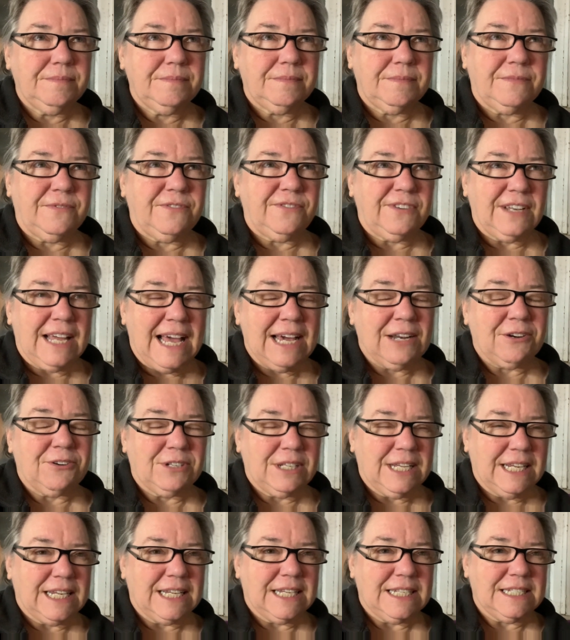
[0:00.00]
flatter,
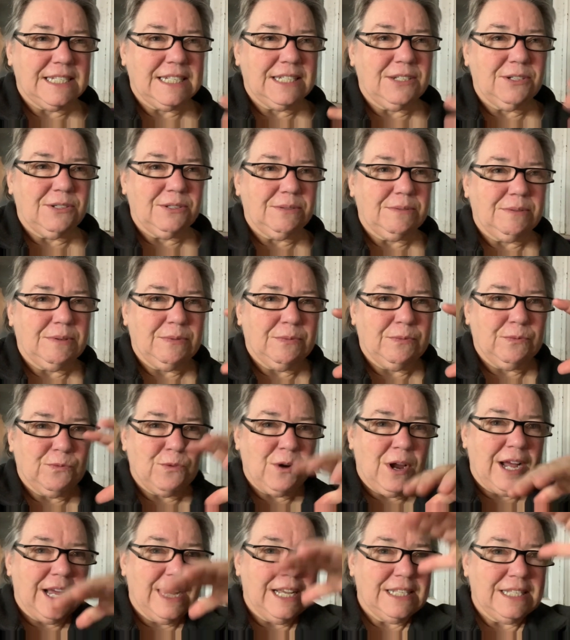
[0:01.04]
like it didn't
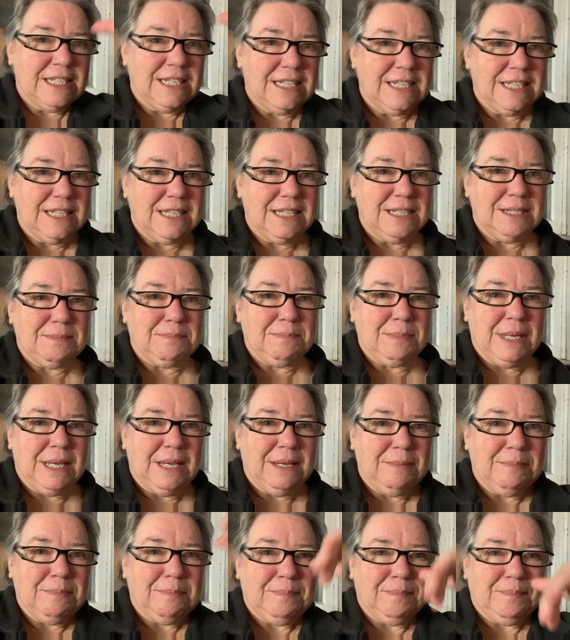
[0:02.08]
rise into this big
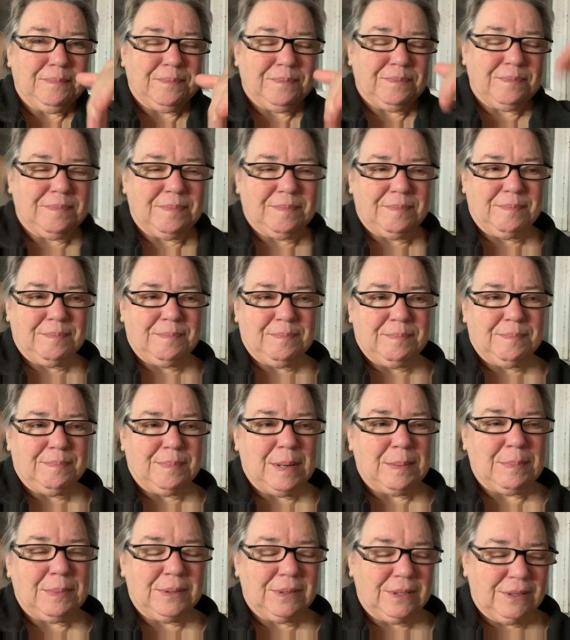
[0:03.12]

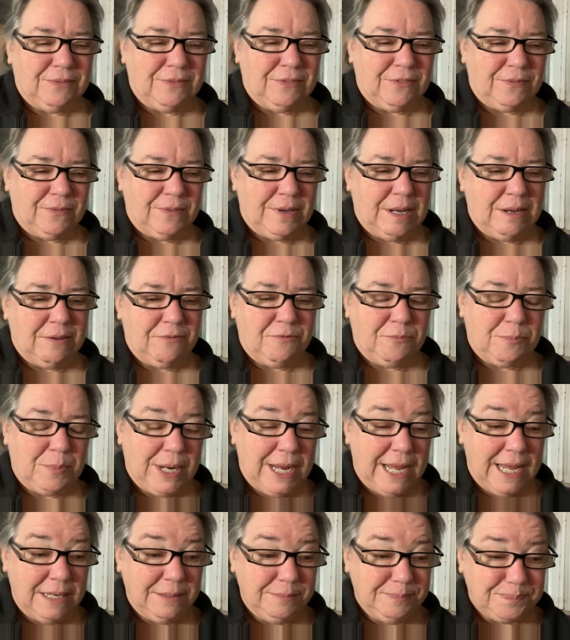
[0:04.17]
bubble of
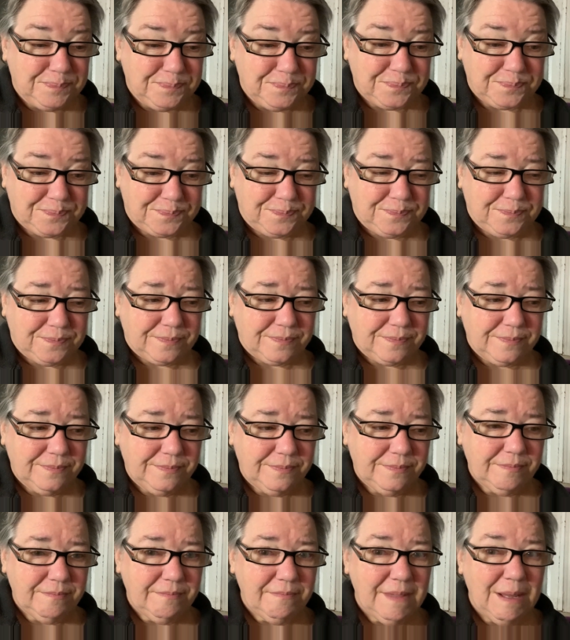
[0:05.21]
bread,
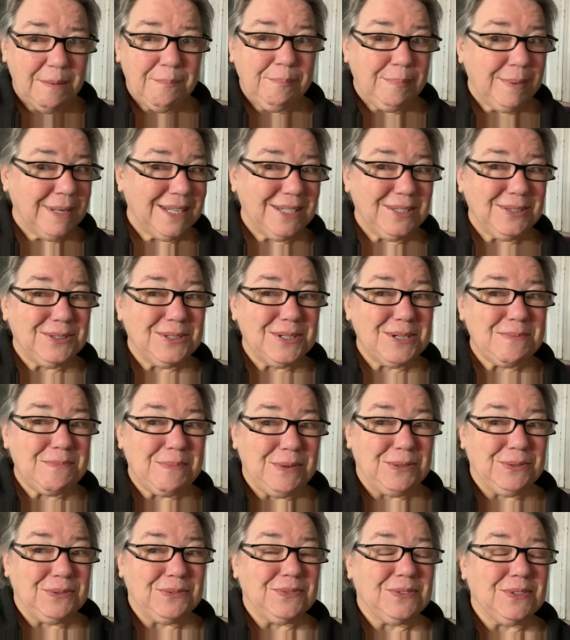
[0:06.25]
but it looked
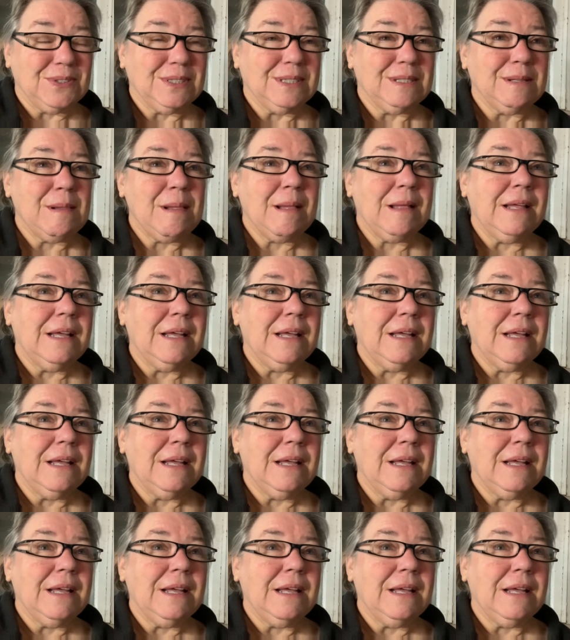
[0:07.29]
beautiful.